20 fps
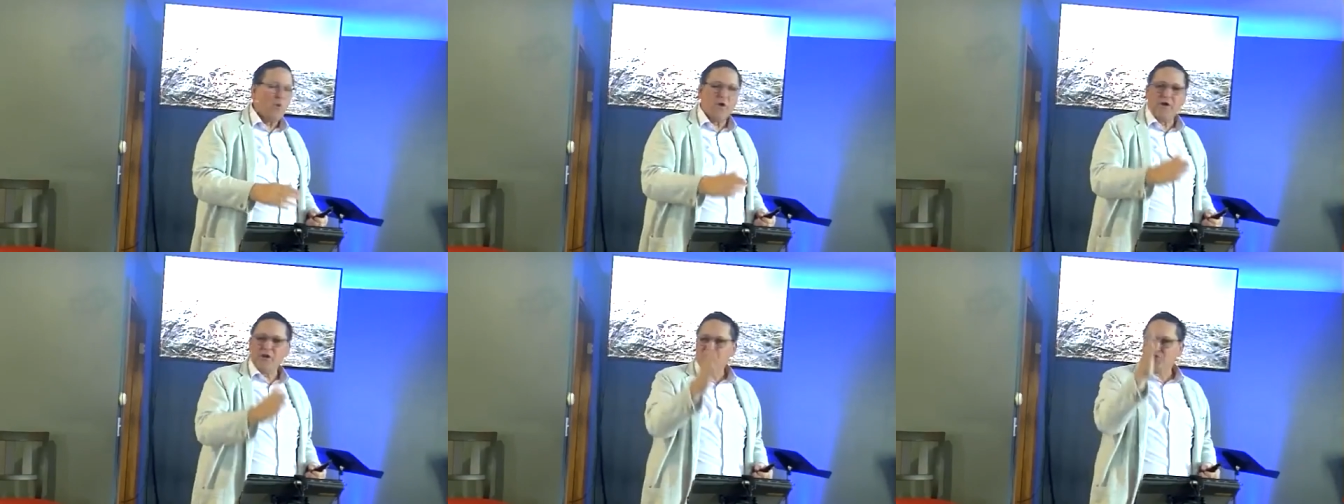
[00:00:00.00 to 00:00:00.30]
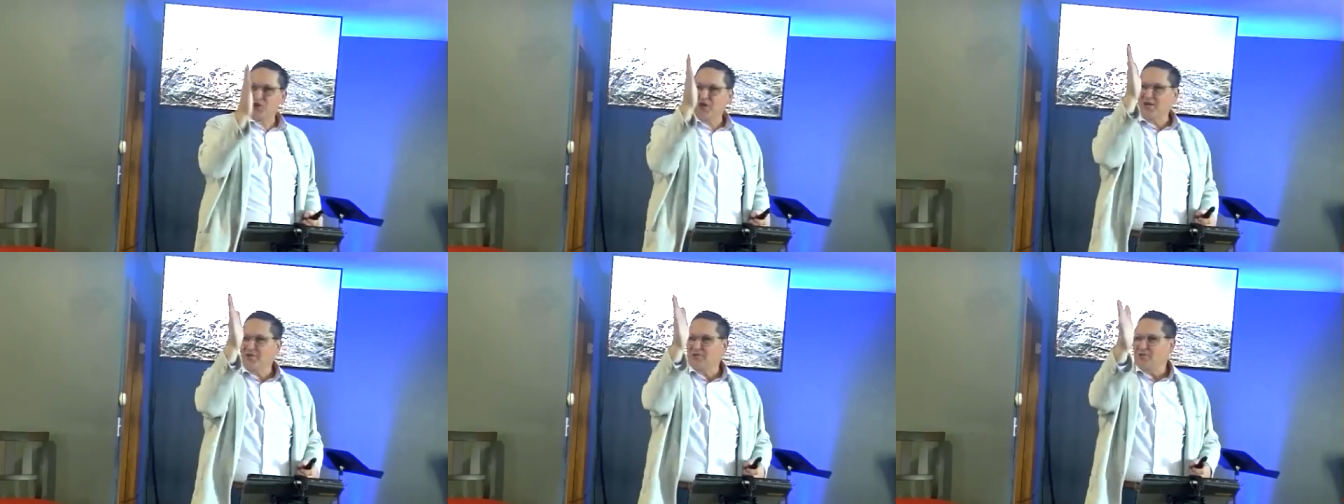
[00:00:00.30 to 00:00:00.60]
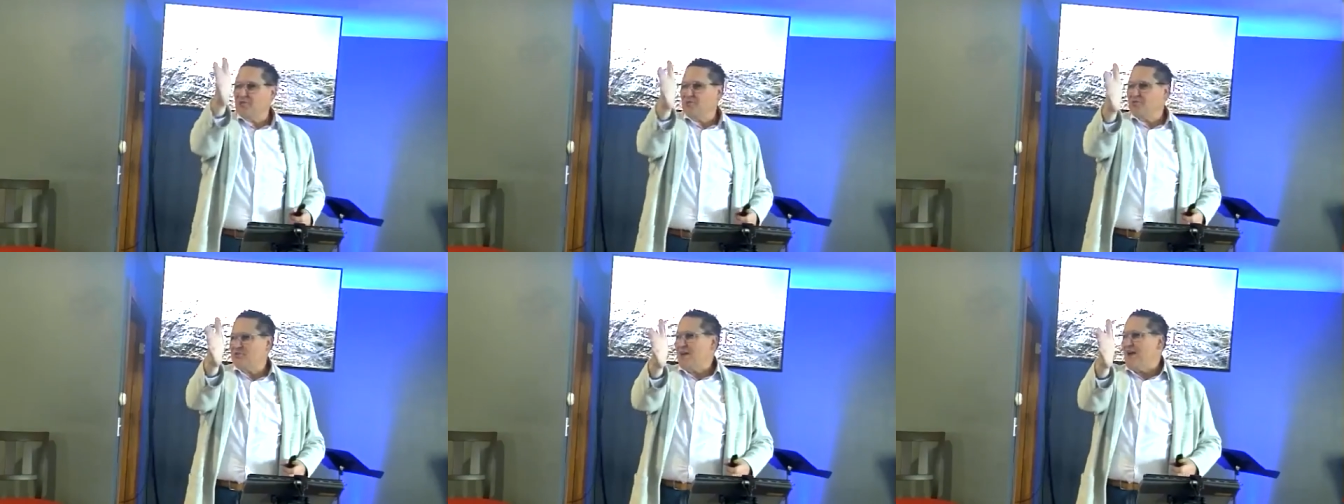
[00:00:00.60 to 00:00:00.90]
What did
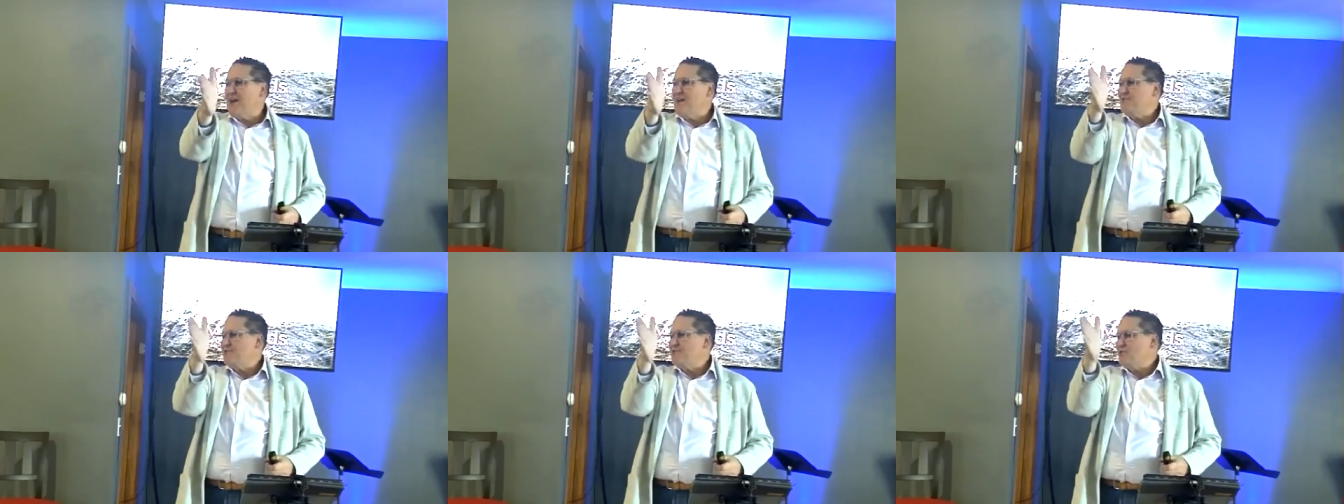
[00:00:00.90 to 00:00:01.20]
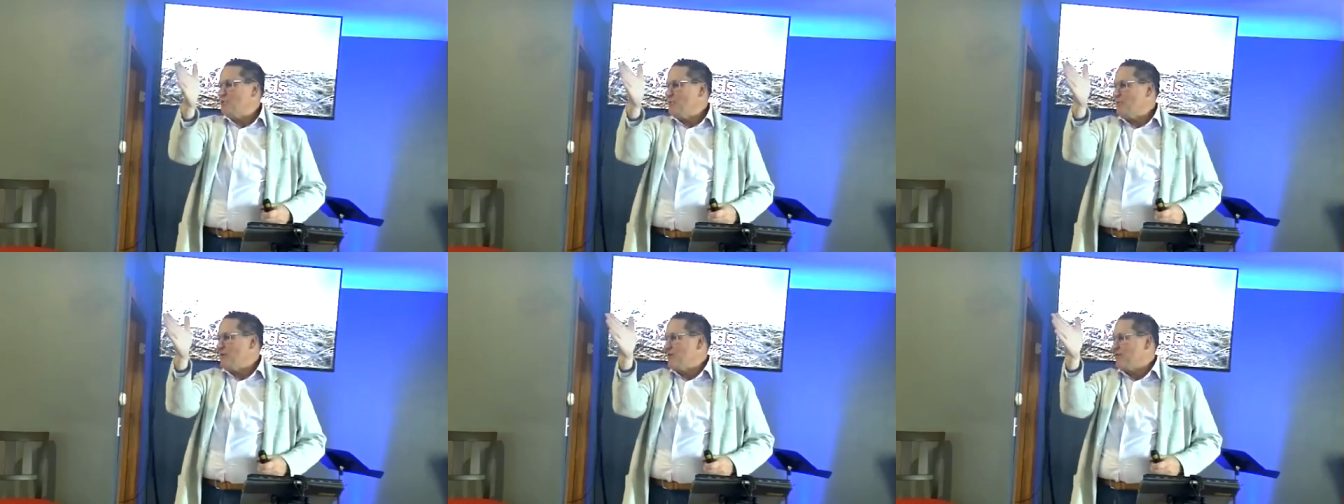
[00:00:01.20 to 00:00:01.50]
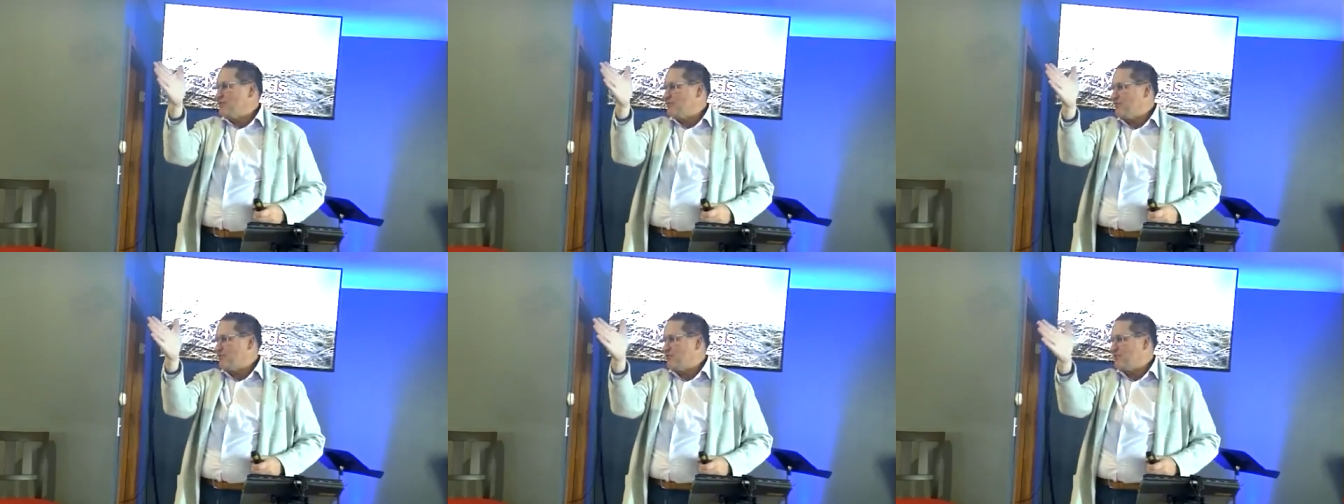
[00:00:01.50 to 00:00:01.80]
Jesus say to
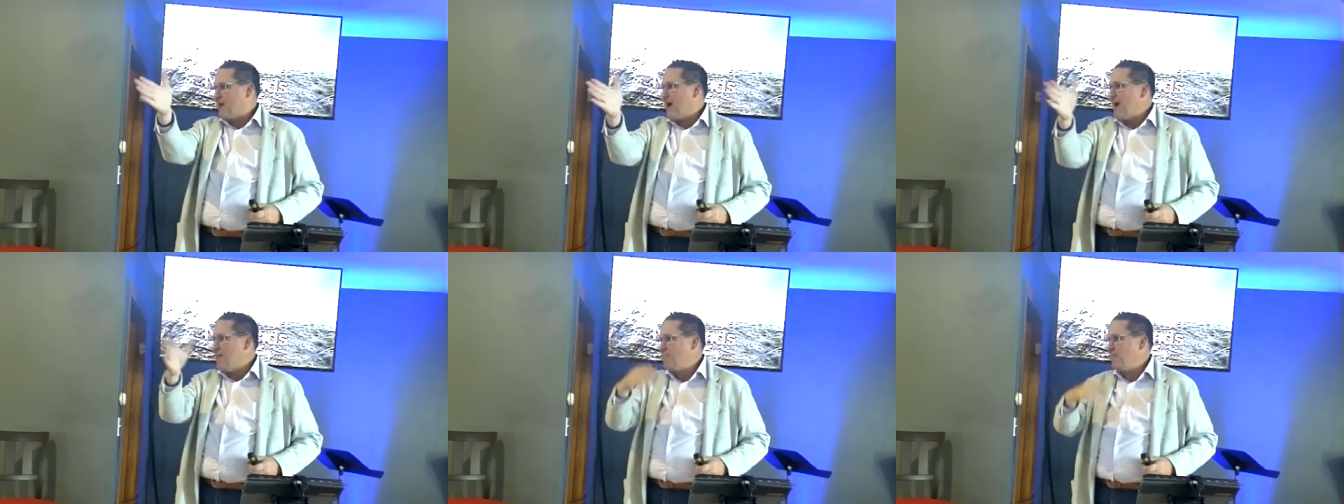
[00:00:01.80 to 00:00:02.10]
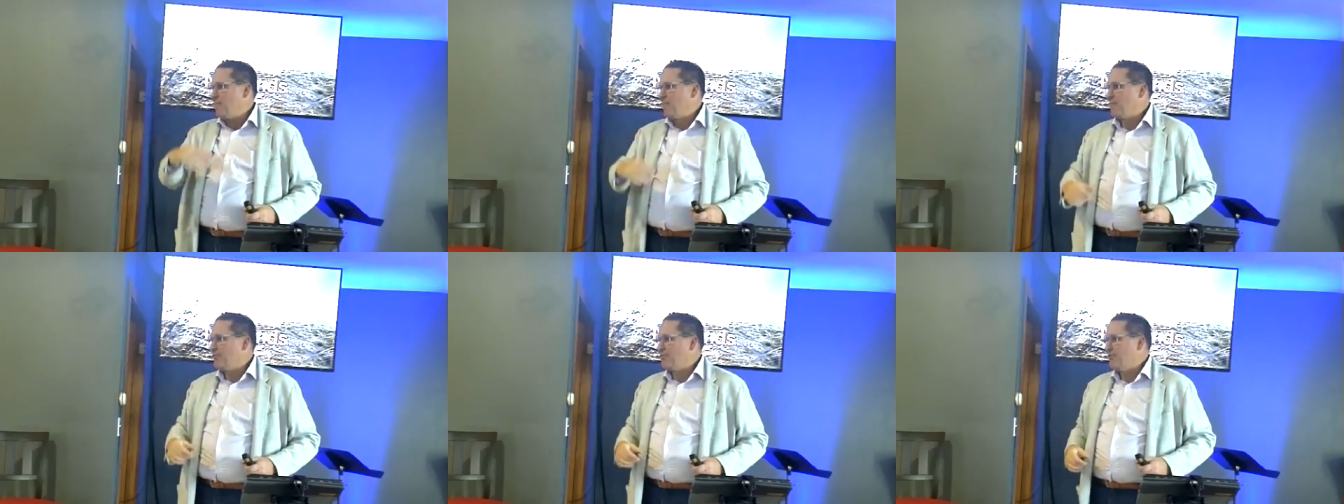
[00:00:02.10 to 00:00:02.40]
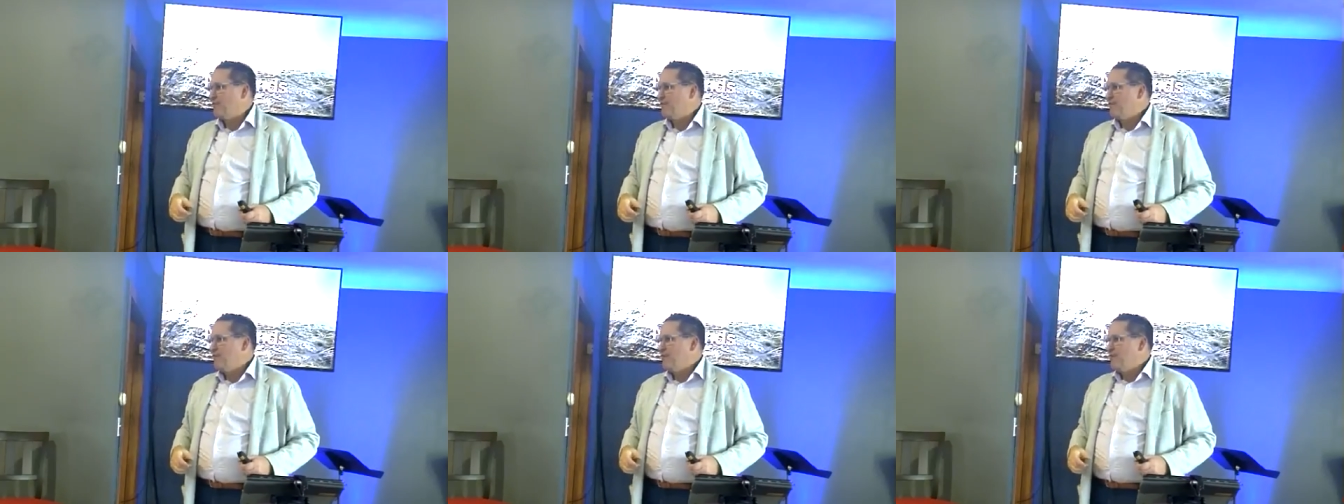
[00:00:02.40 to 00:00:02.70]
his
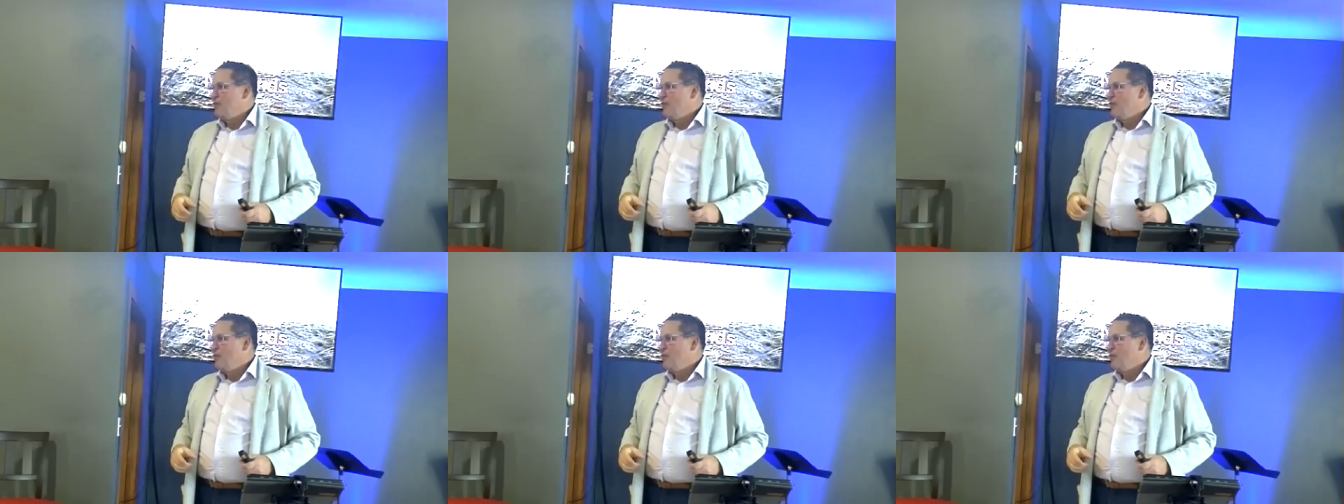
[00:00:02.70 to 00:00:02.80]
disciples?